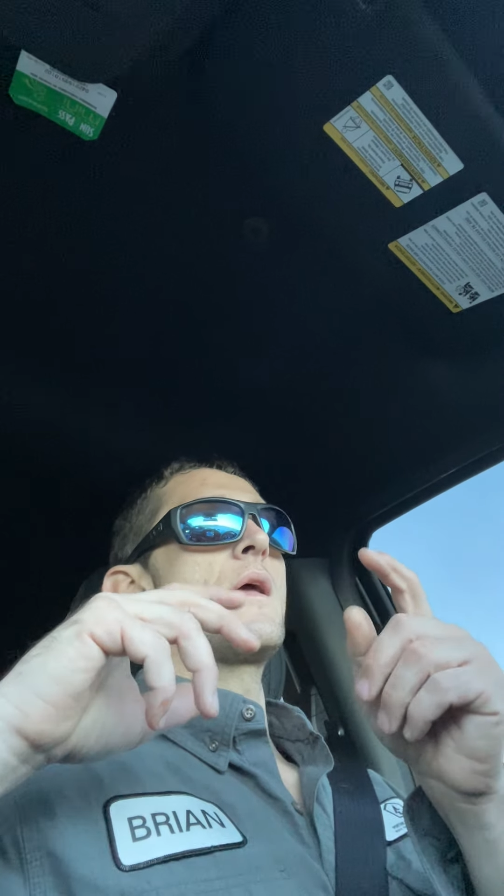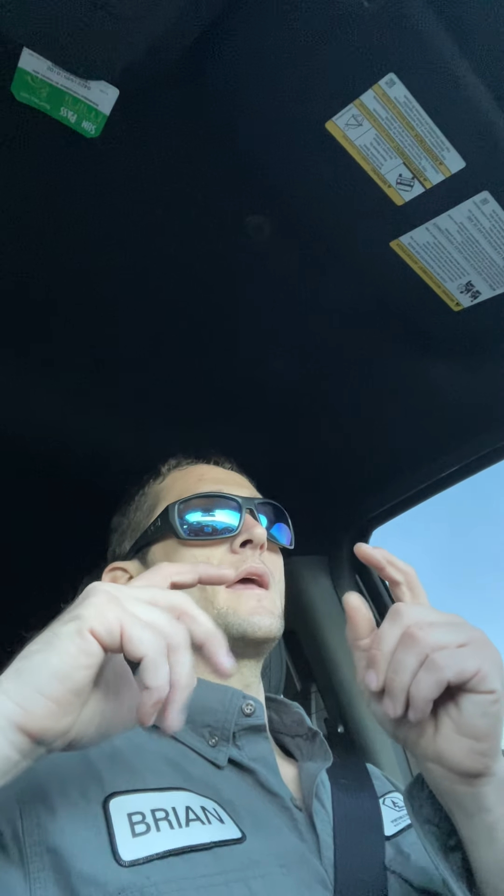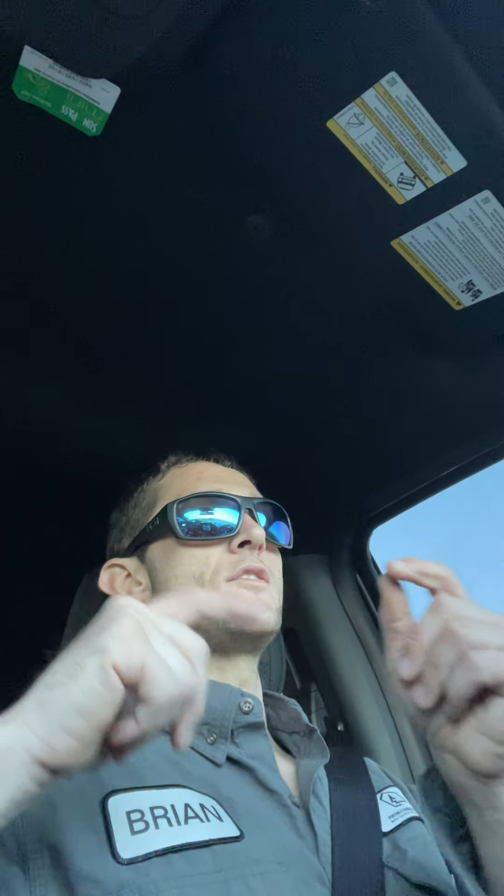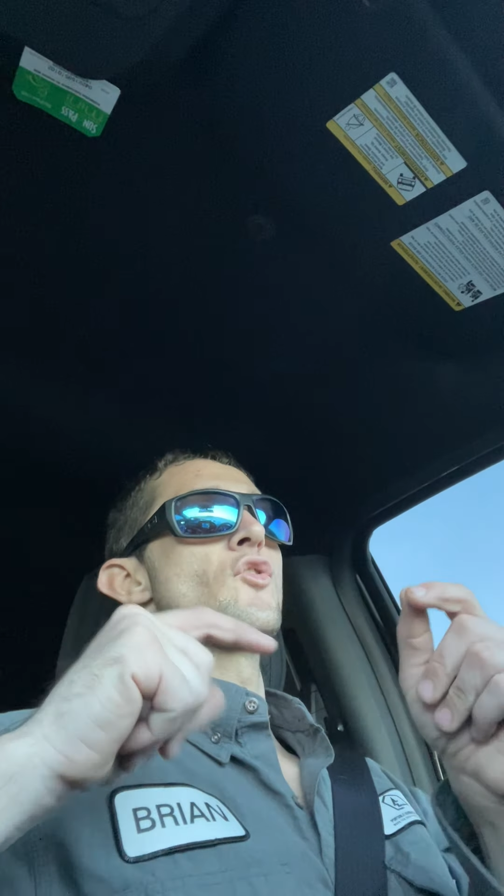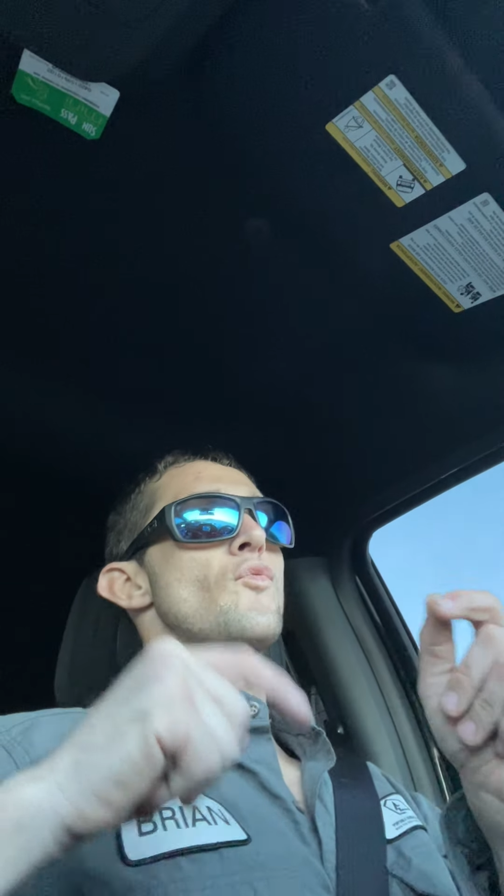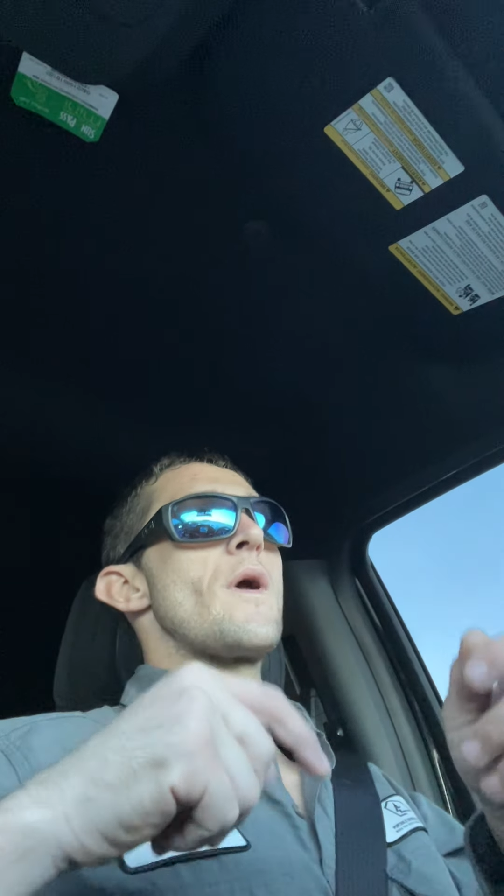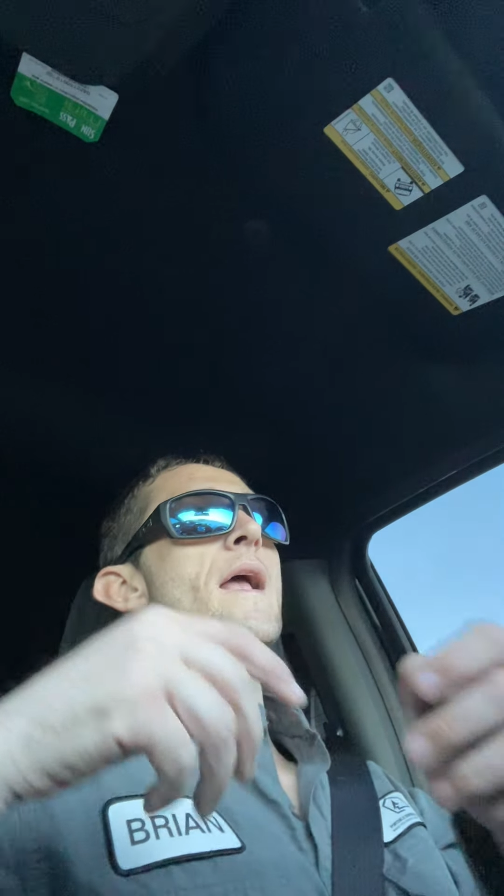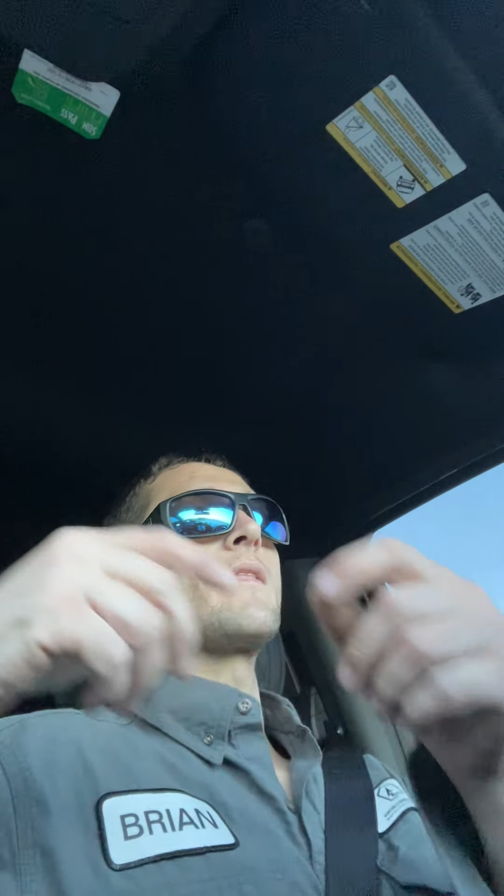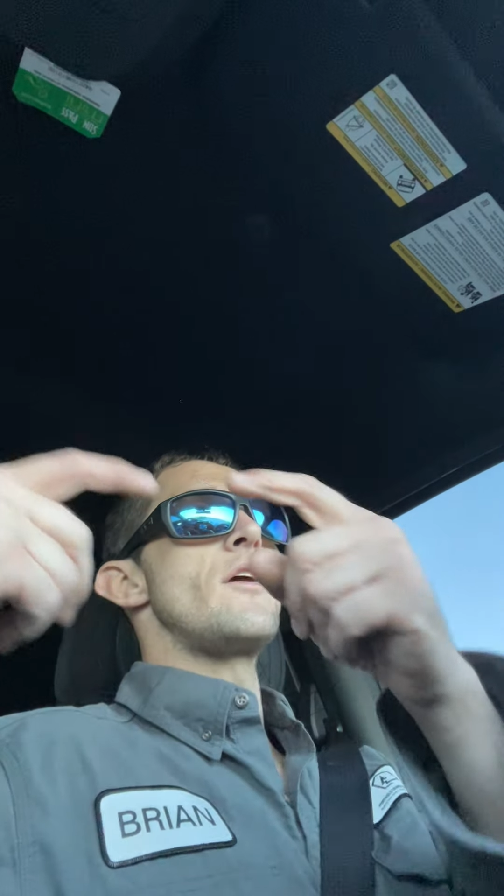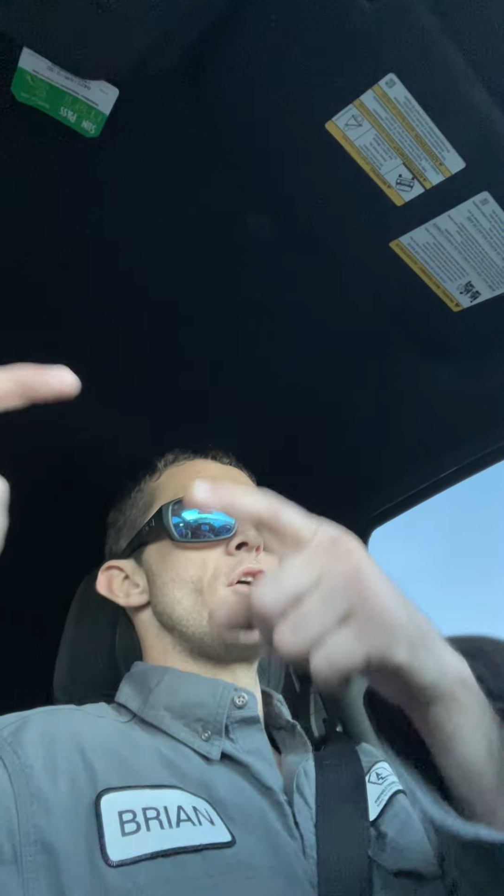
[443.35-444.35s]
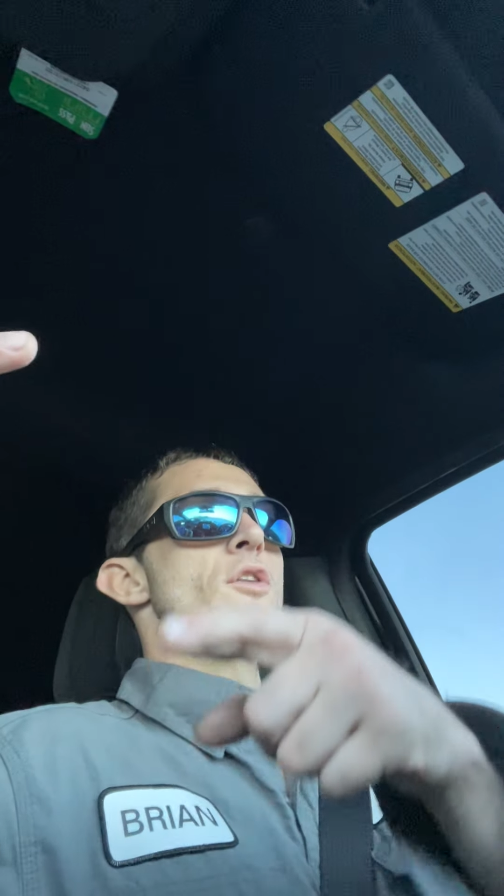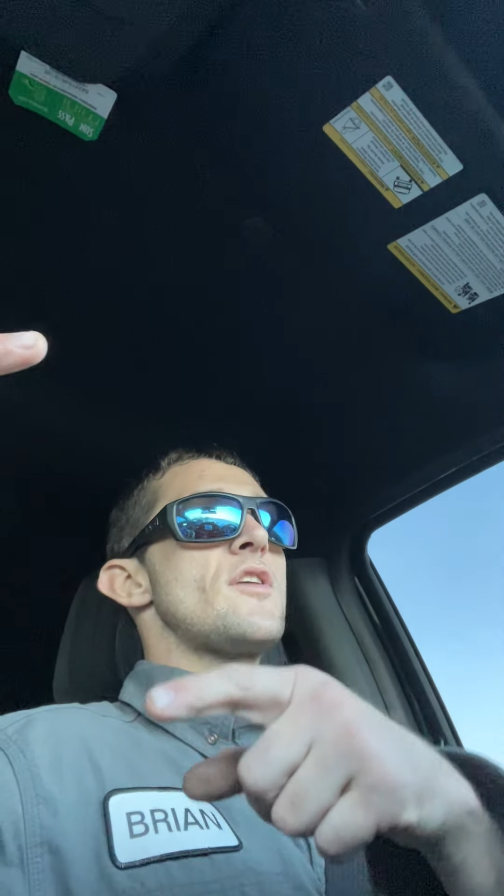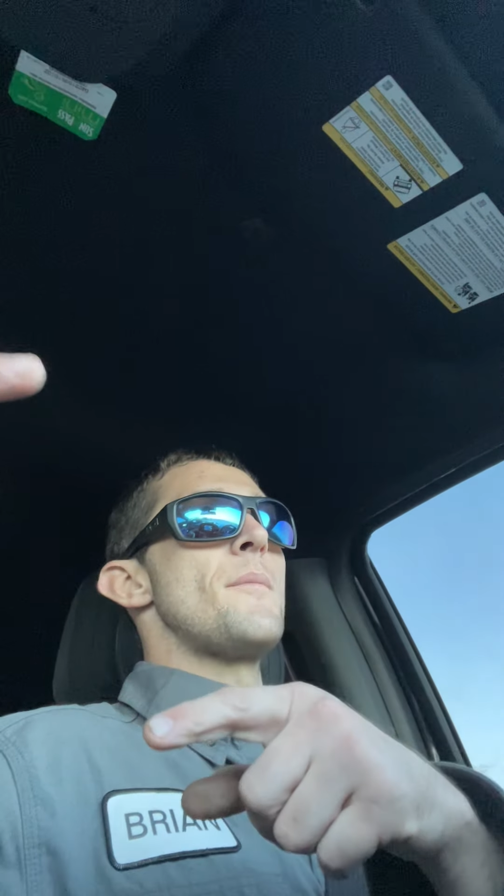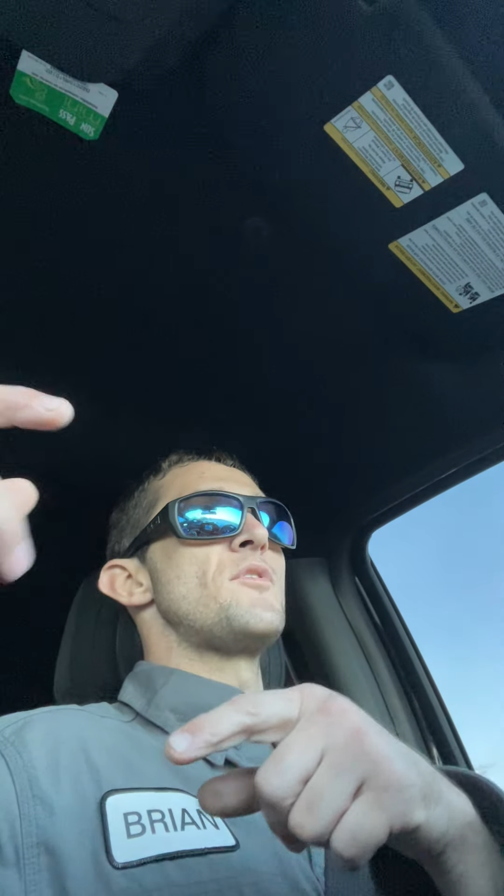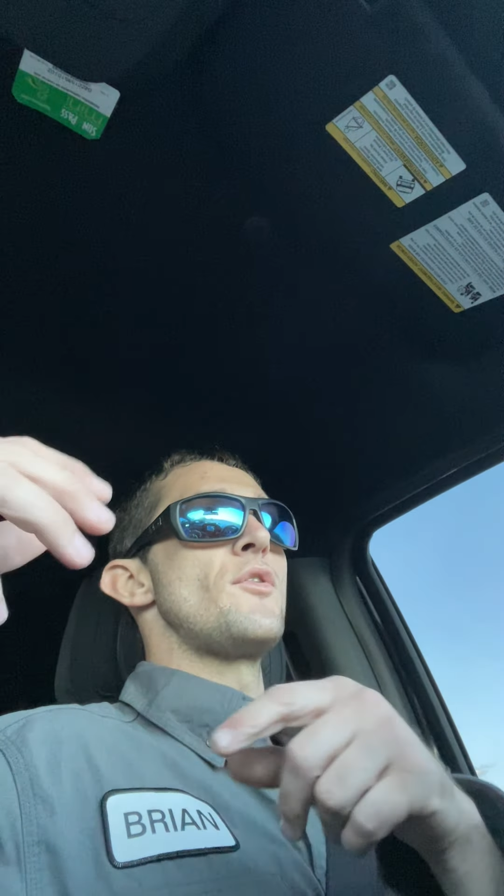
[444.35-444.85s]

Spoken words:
it directly hooked up